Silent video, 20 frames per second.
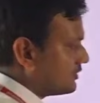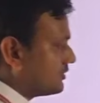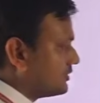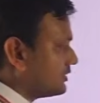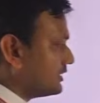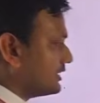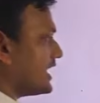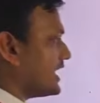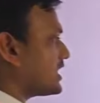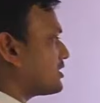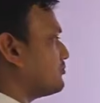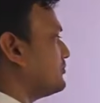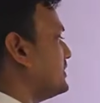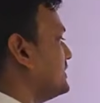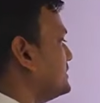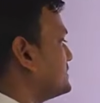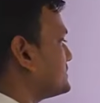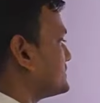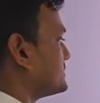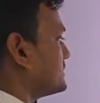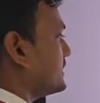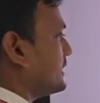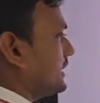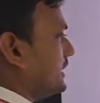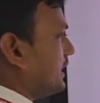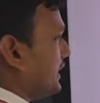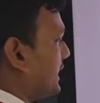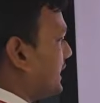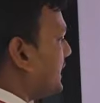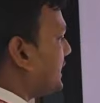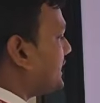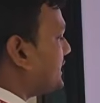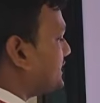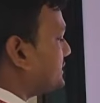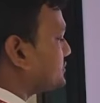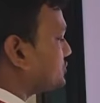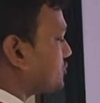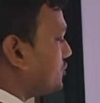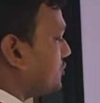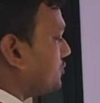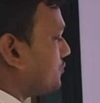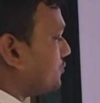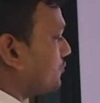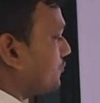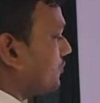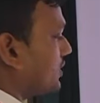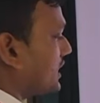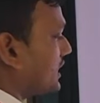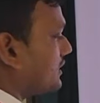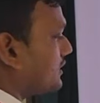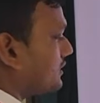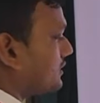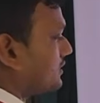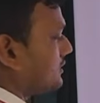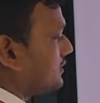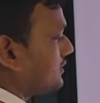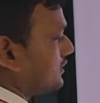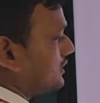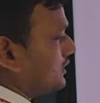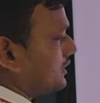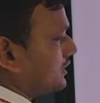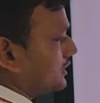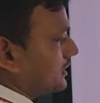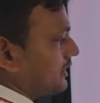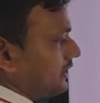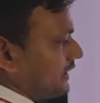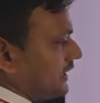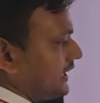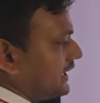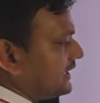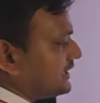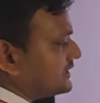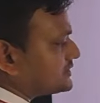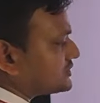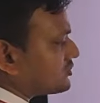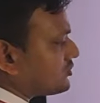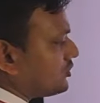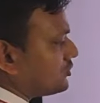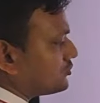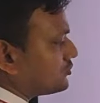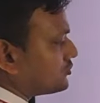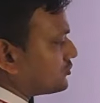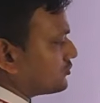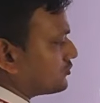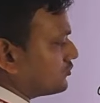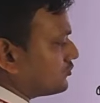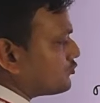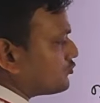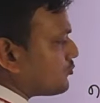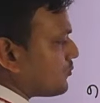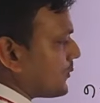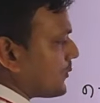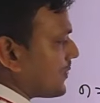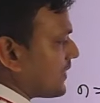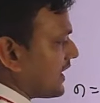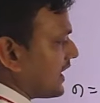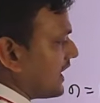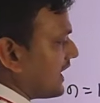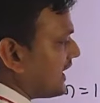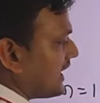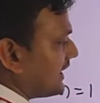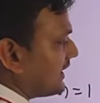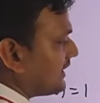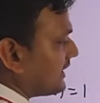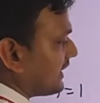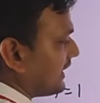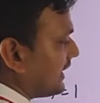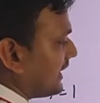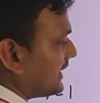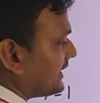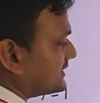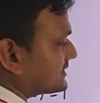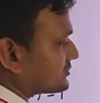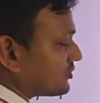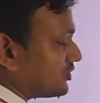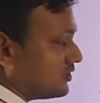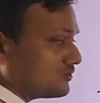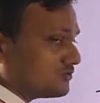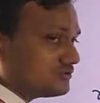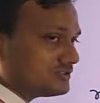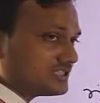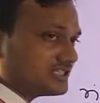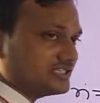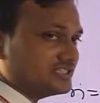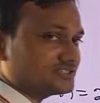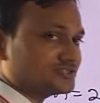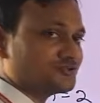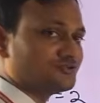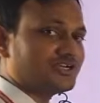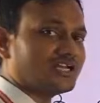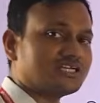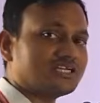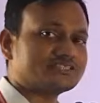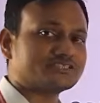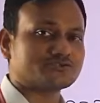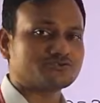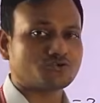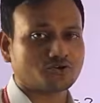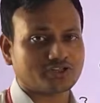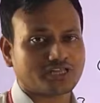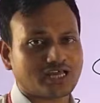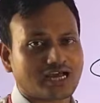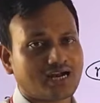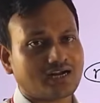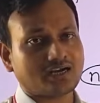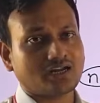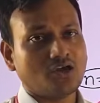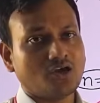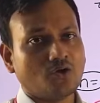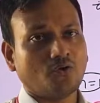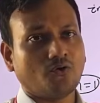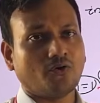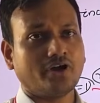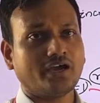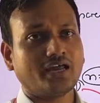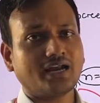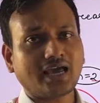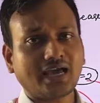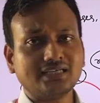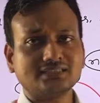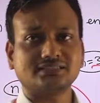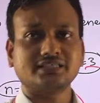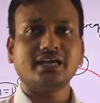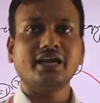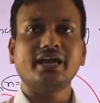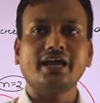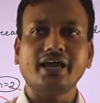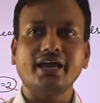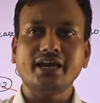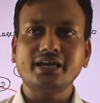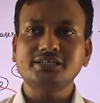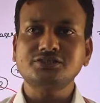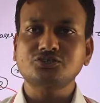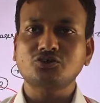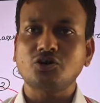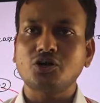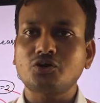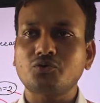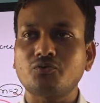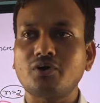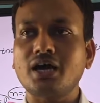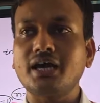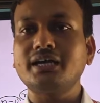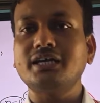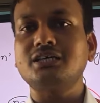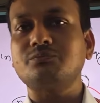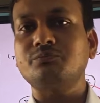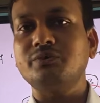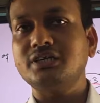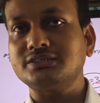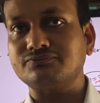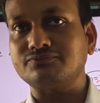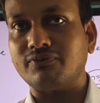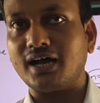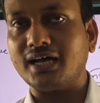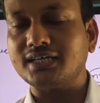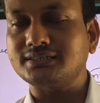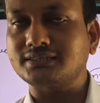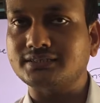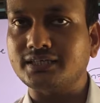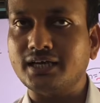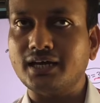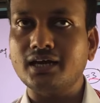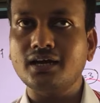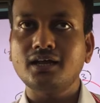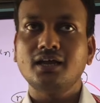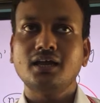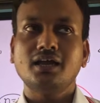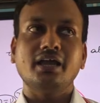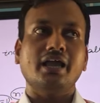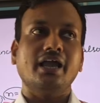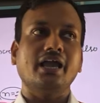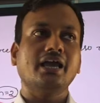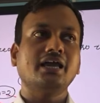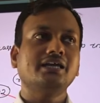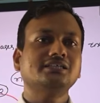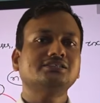That means n is equal to 1, n is equal to 2, and n is equal to 3. Students, you know that when I say n is equal to 1, it means first cell, n is